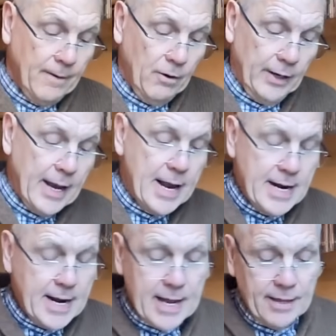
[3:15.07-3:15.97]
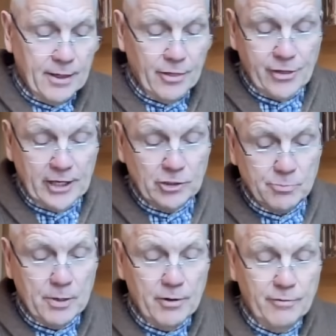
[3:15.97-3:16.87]
I'm getting here that things
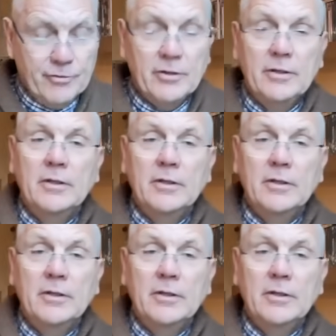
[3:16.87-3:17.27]
moved.